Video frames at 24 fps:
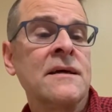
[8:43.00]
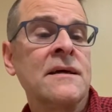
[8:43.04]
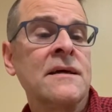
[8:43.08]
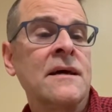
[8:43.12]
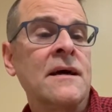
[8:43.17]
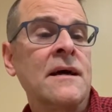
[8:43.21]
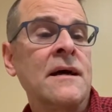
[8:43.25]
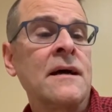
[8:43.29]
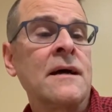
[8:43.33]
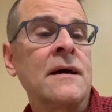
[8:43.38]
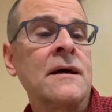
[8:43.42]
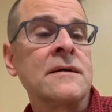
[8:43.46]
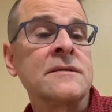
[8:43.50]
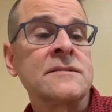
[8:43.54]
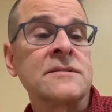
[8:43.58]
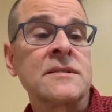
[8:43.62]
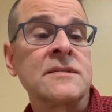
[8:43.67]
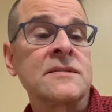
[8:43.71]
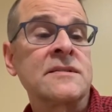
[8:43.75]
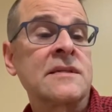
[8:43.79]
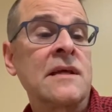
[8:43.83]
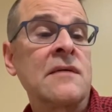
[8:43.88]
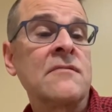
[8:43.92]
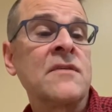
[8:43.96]
It's a
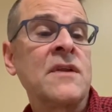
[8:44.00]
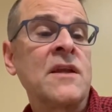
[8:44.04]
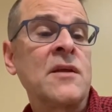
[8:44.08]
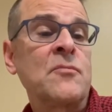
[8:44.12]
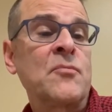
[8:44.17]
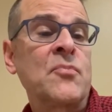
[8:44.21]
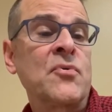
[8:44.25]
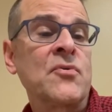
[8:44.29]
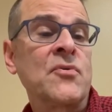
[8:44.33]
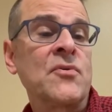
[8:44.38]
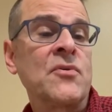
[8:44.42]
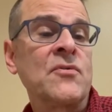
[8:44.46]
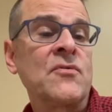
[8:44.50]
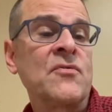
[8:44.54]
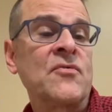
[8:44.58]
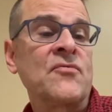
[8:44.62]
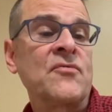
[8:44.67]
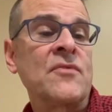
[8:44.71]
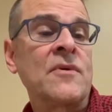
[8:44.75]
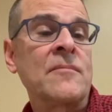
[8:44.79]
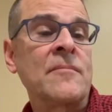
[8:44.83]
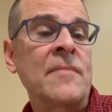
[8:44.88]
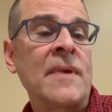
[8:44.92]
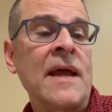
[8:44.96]
70 proof
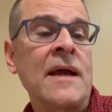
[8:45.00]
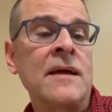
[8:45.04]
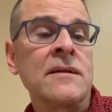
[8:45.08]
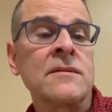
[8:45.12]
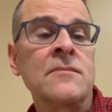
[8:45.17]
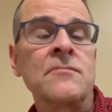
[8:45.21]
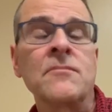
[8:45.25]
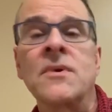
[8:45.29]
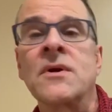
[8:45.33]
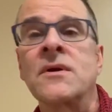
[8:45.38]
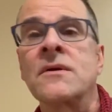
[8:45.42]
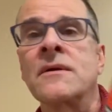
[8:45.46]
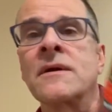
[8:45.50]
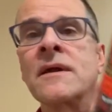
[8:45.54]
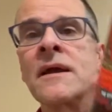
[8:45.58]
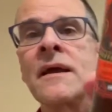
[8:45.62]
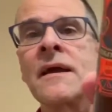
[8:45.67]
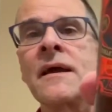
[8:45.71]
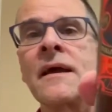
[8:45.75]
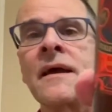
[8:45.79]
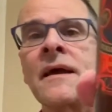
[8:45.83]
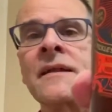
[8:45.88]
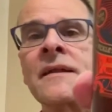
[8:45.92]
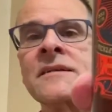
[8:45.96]
from Gatlinburg,
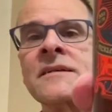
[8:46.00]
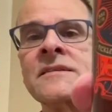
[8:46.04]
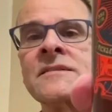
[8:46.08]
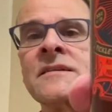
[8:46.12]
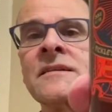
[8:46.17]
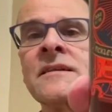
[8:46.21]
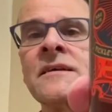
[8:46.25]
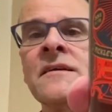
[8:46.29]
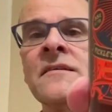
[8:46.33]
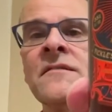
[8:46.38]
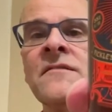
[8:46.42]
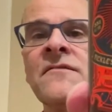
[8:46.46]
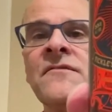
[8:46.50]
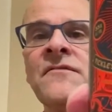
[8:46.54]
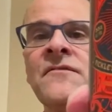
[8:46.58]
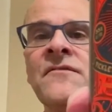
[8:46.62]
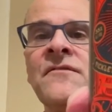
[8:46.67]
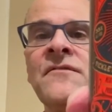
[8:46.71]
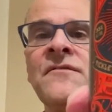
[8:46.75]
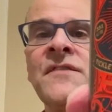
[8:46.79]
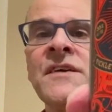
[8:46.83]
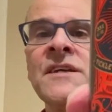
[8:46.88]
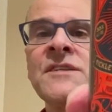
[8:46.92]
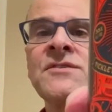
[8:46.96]
and it's the
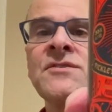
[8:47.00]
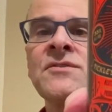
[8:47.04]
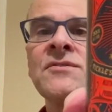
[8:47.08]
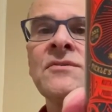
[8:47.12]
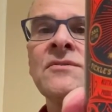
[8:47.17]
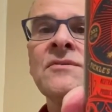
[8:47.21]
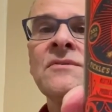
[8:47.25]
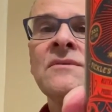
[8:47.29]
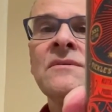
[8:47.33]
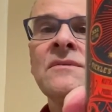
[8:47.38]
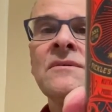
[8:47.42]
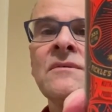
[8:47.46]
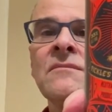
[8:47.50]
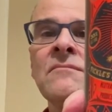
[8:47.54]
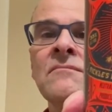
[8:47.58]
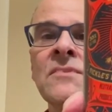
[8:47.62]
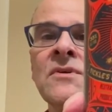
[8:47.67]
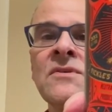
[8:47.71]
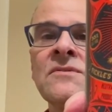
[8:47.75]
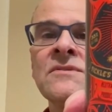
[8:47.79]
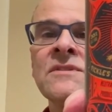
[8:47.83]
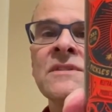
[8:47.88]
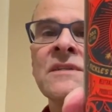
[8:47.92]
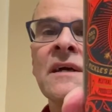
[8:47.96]
official
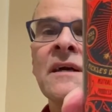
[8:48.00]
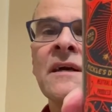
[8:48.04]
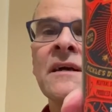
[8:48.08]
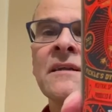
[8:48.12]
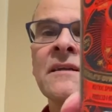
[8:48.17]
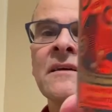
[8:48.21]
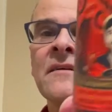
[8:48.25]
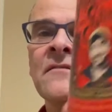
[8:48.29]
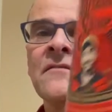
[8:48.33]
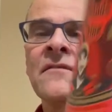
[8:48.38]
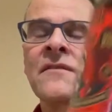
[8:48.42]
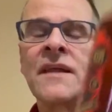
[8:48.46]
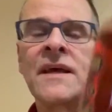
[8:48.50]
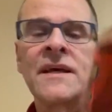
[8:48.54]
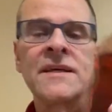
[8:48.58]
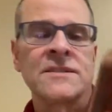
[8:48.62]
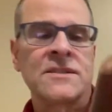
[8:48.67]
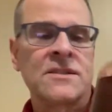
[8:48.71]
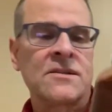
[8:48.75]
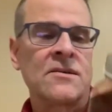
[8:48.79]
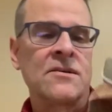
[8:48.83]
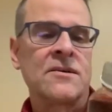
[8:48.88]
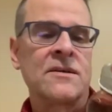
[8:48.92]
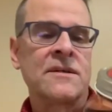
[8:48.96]
moonshine of
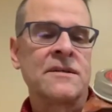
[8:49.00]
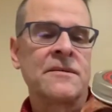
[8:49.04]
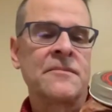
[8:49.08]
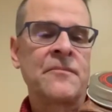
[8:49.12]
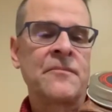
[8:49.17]
NASCAR.